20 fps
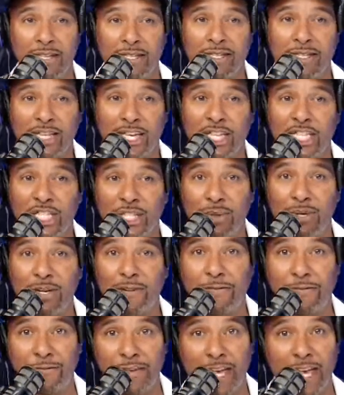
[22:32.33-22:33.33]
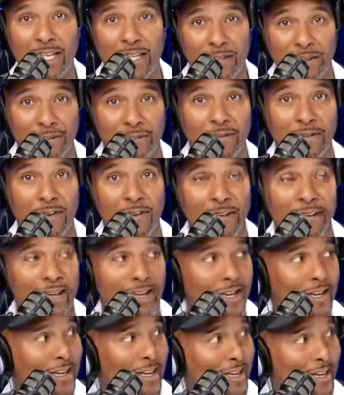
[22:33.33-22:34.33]
schizoaffective,
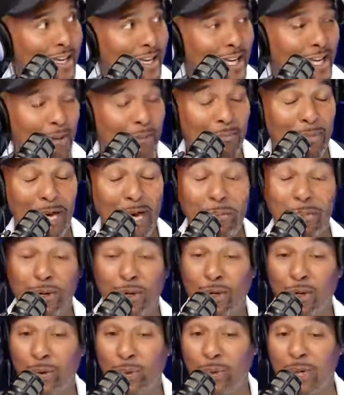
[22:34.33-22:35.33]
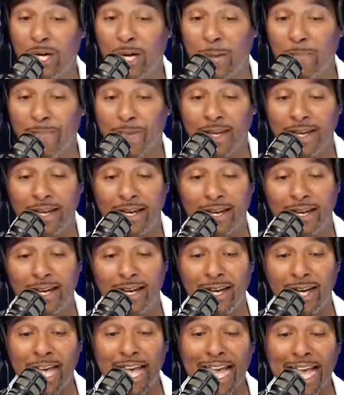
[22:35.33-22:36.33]
schizoaffective disorder and bipolar one, uh,
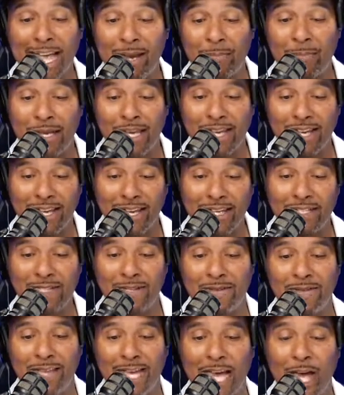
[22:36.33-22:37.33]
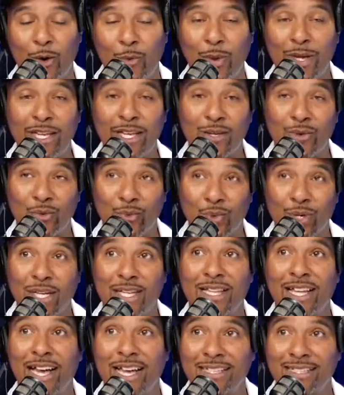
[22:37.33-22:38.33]
and because of that, we didn't
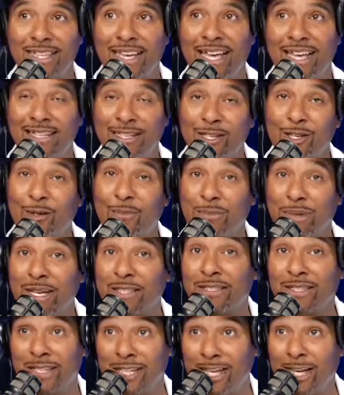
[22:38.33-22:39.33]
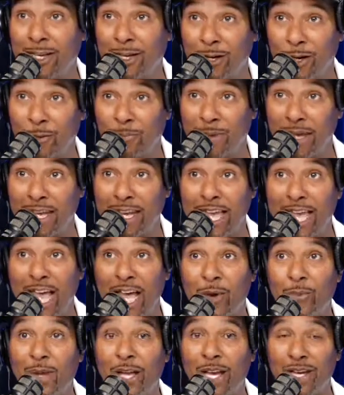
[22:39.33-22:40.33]
realize that till much later. And
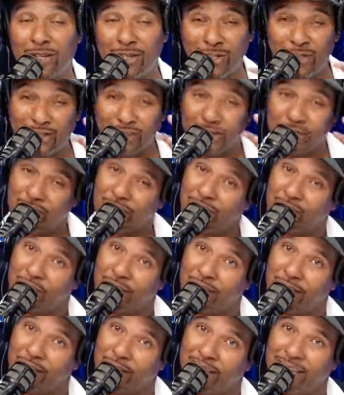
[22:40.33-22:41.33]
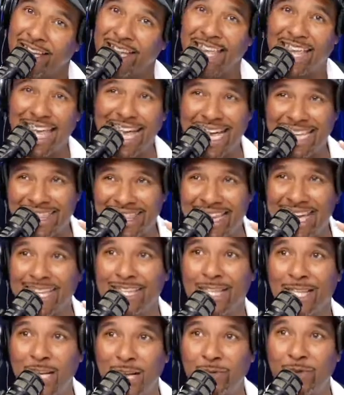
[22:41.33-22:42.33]
had we understood at that
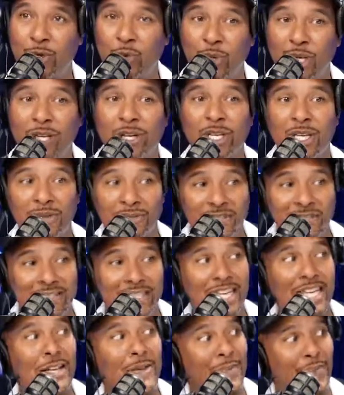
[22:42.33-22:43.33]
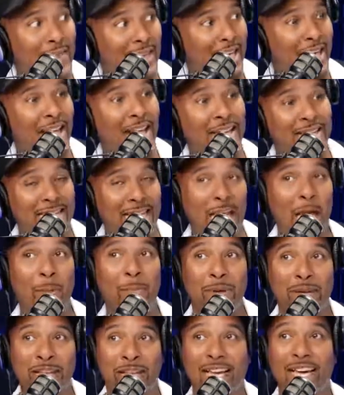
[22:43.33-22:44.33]
level, we could have seen things
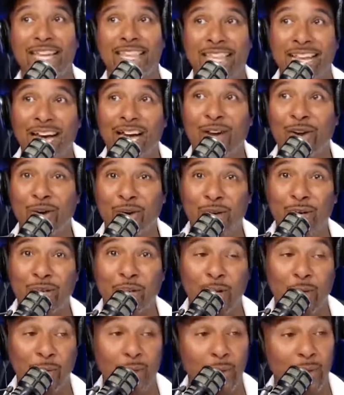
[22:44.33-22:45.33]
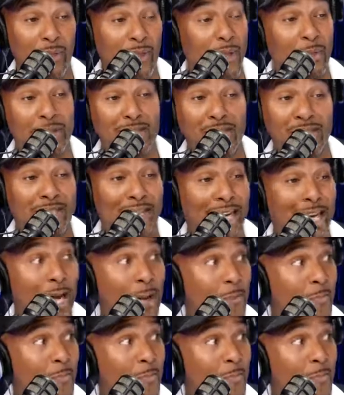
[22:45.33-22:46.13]
happening a lot earlier. There was a and time... the same.